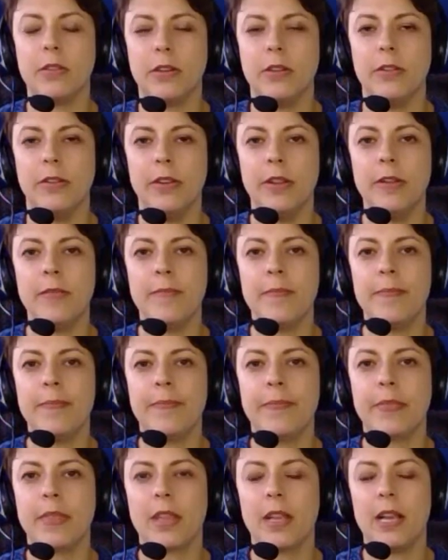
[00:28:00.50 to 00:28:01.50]
done,
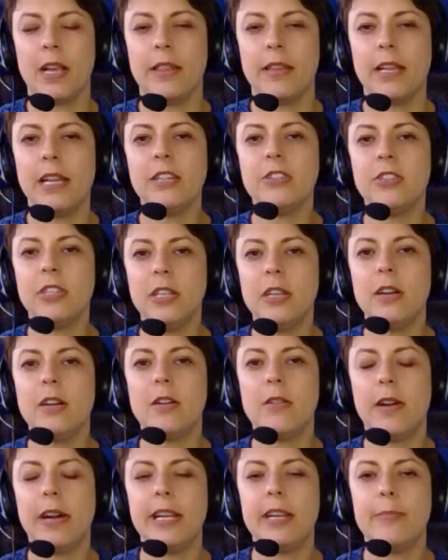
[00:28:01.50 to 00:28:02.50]
and they actually
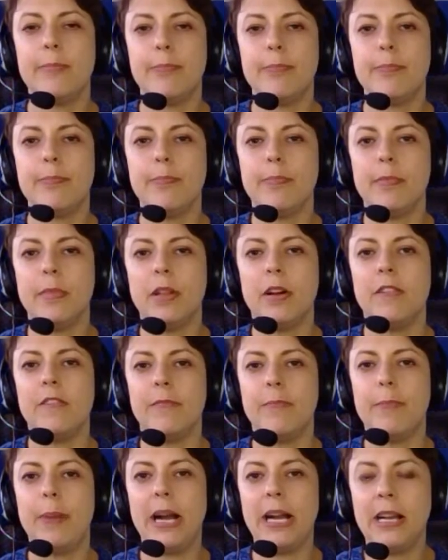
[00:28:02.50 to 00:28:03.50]
got quite a lot
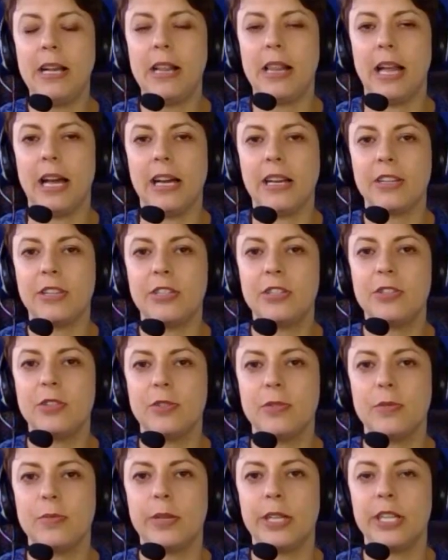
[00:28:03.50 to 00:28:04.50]
of backlash,
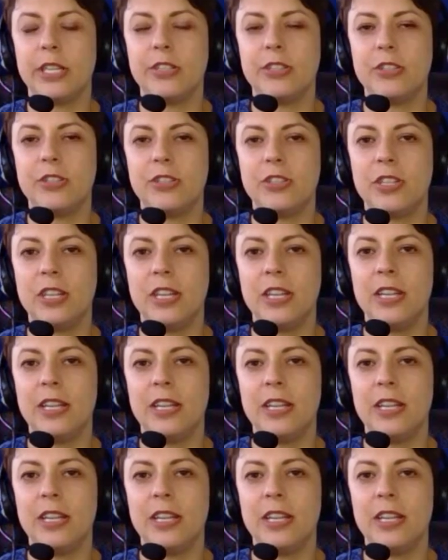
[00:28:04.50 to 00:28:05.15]
which